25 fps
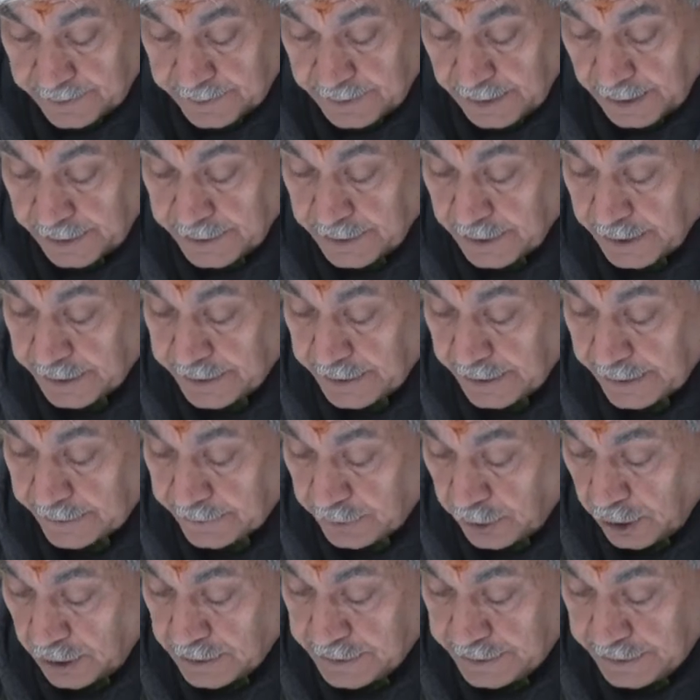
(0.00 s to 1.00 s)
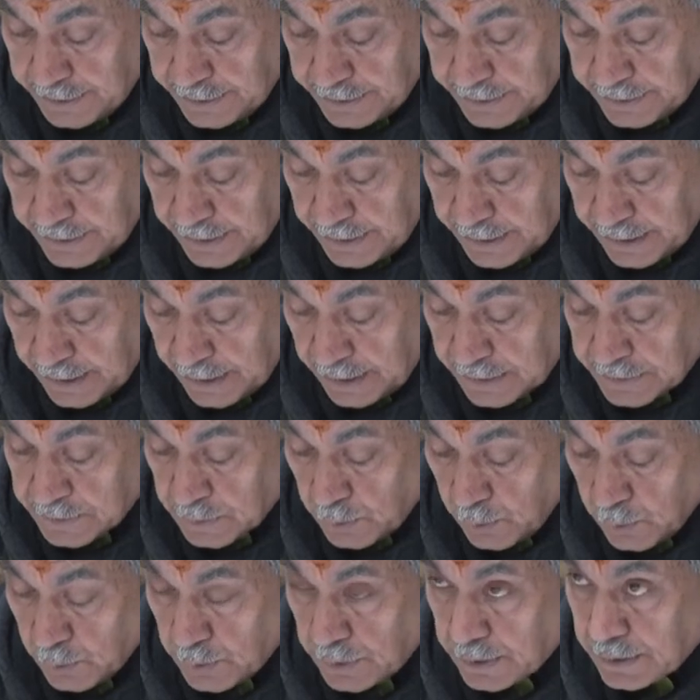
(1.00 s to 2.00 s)
Tata Technology,
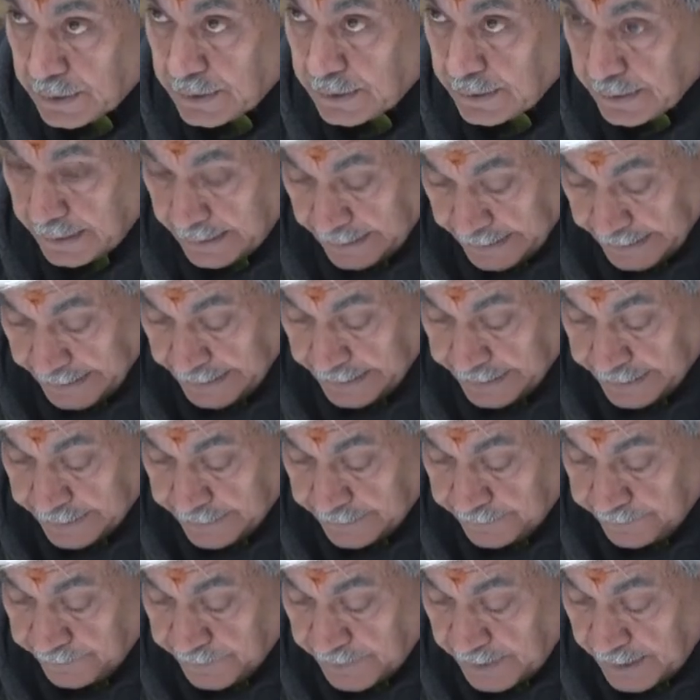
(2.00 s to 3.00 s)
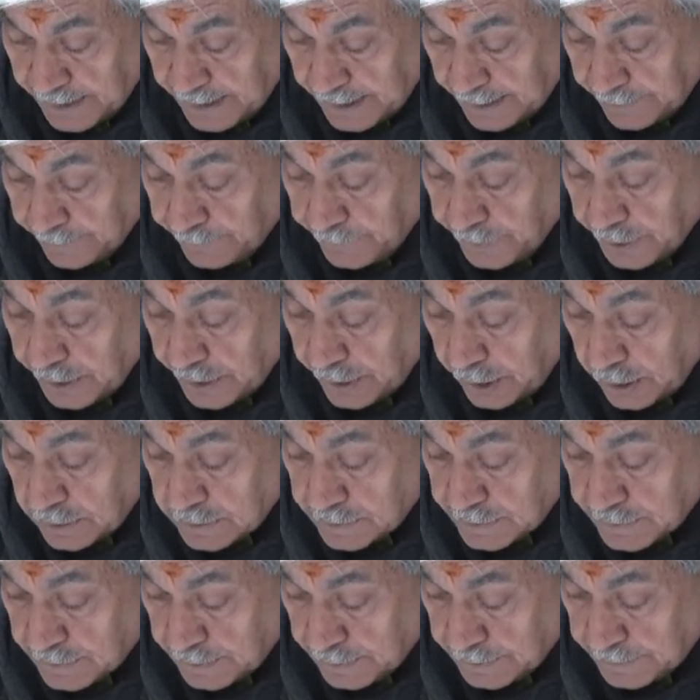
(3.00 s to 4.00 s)
Ashok Leland, and we are
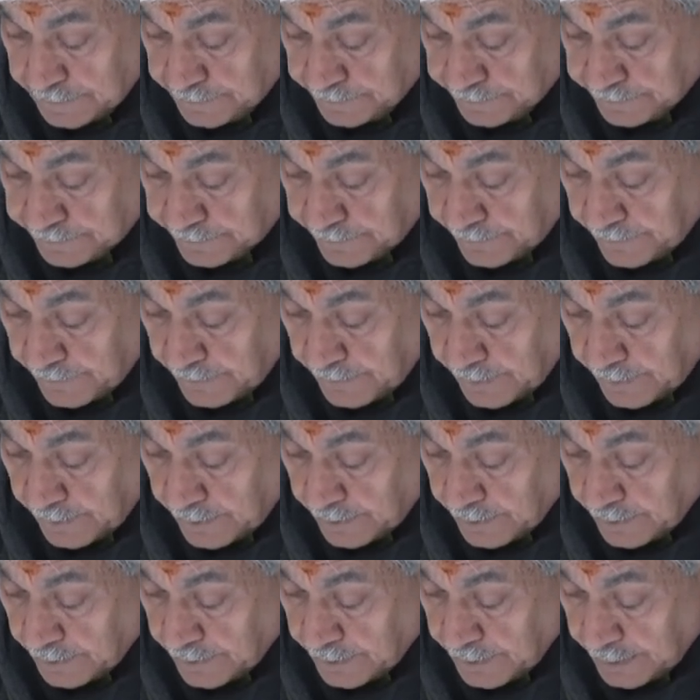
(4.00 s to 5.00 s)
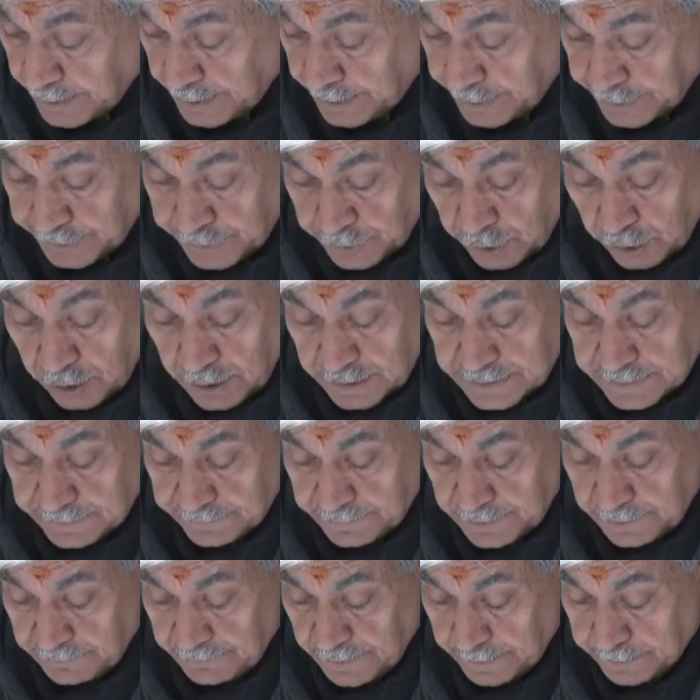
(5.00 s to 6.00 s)
also in talks
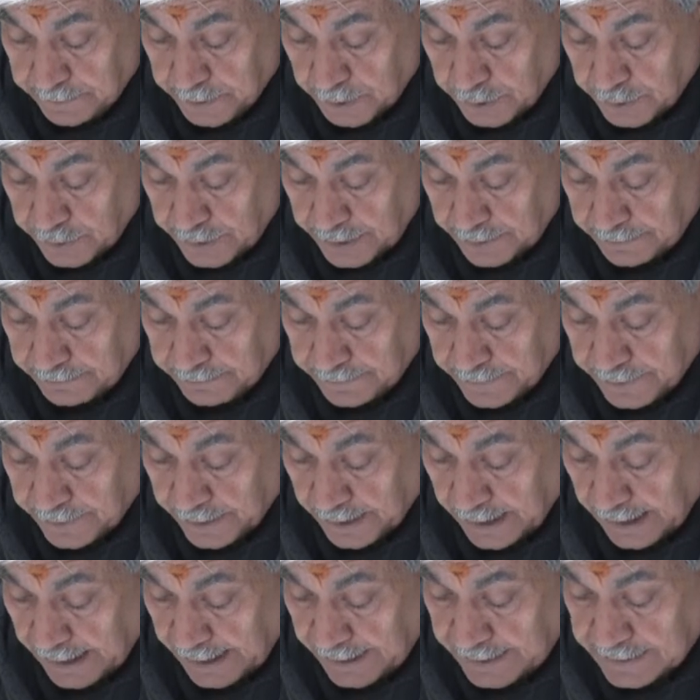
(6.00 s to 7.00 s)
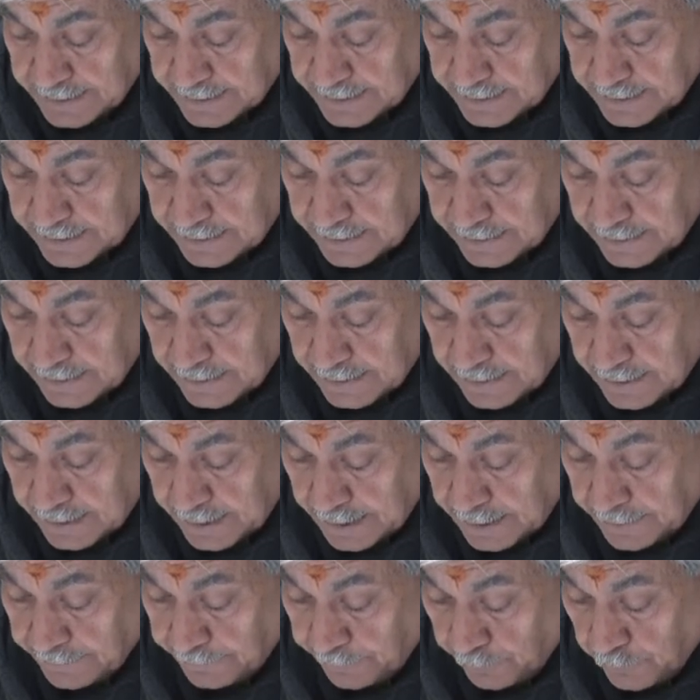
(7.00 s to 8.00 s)
with Wipro, Reliance,
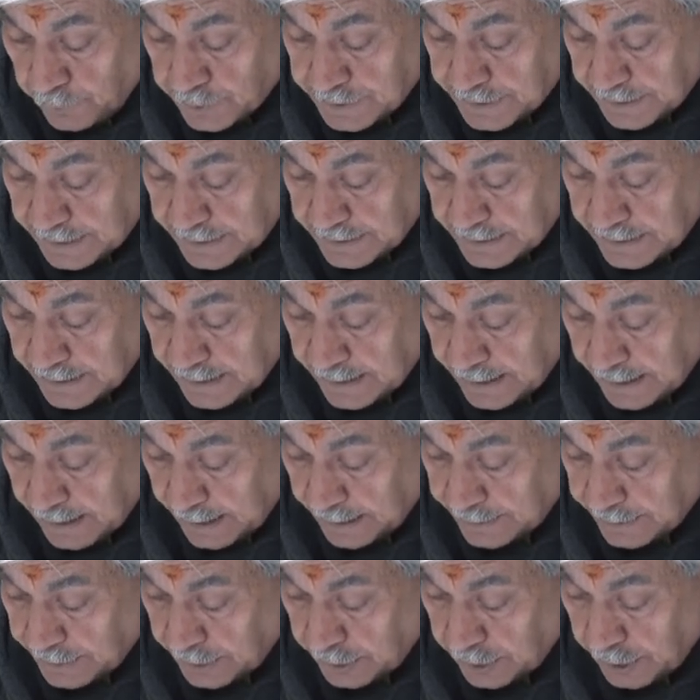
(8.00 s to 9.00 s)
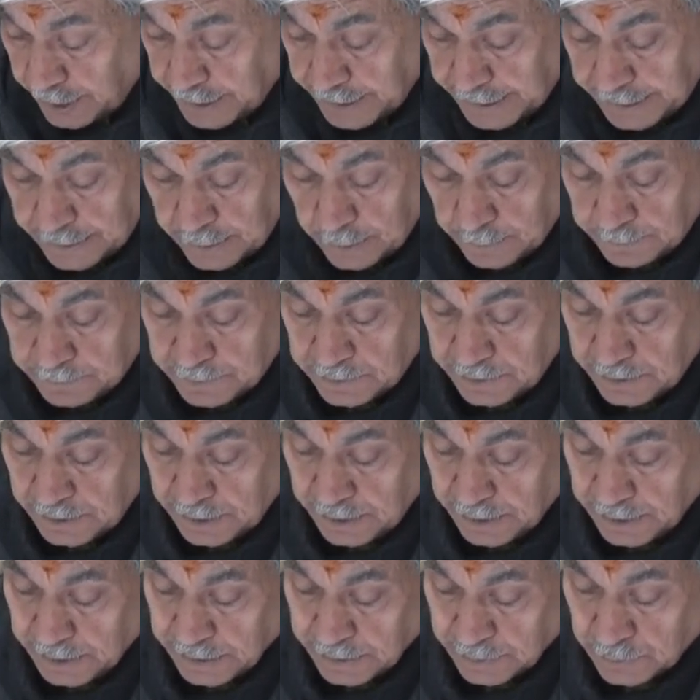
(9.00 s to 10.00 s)
Infosys, and Adani Groups
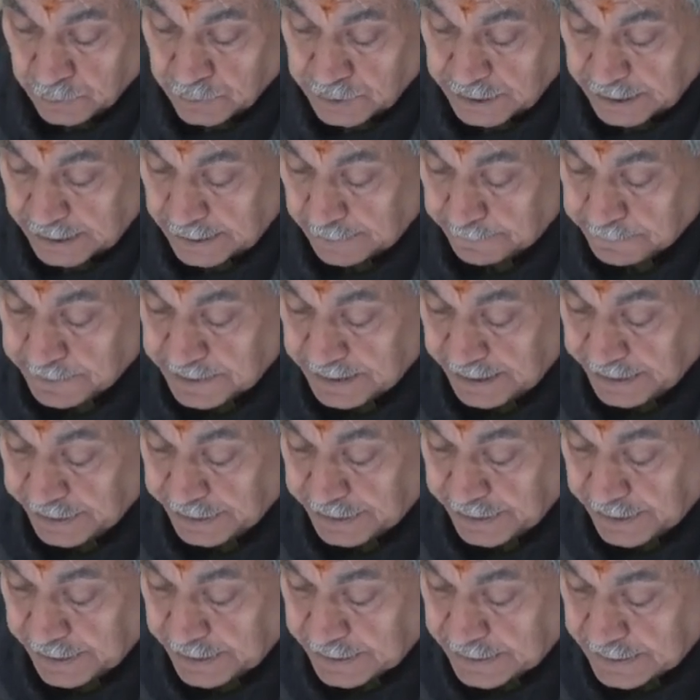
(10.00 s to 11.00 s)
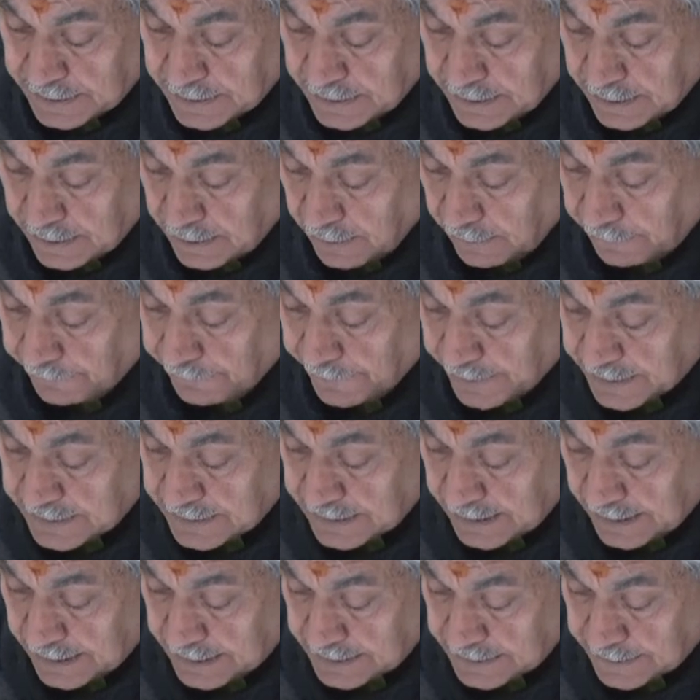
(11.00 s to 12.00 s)
to set up centers of
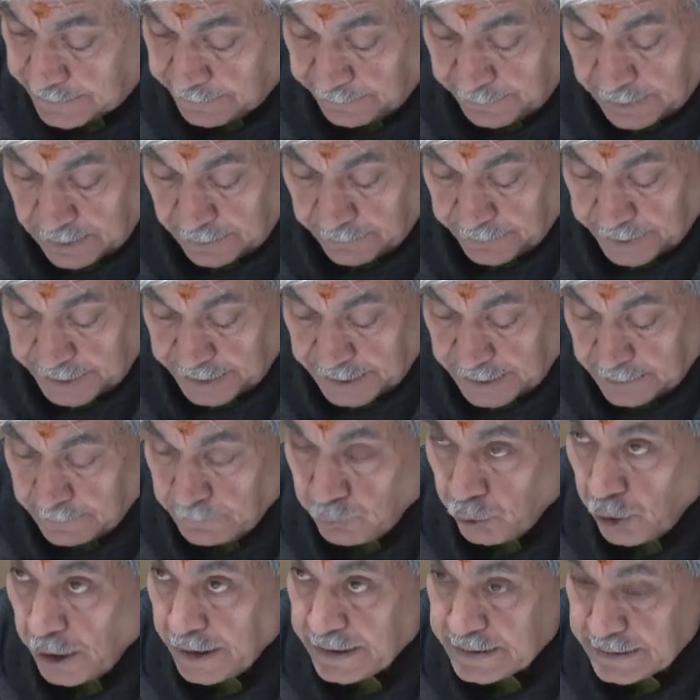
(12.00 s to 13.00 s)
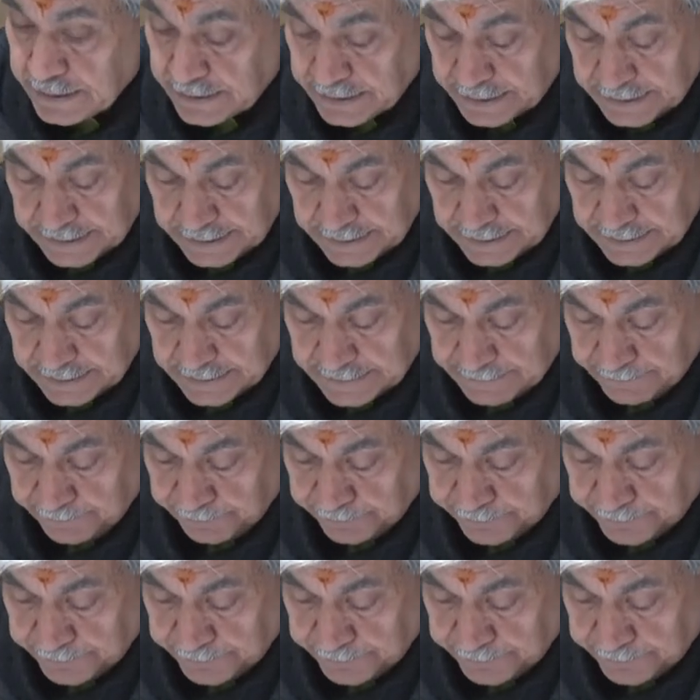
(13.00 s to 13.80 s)
excellence for our young boys and girls.